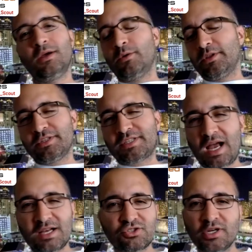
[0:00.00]
whether it's
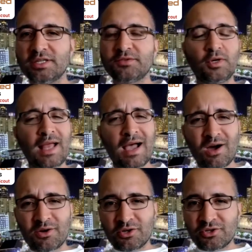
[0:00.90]
guys transferring
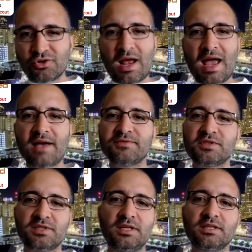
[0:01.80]
out or
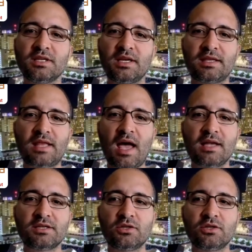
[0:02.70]
drafts, things like that.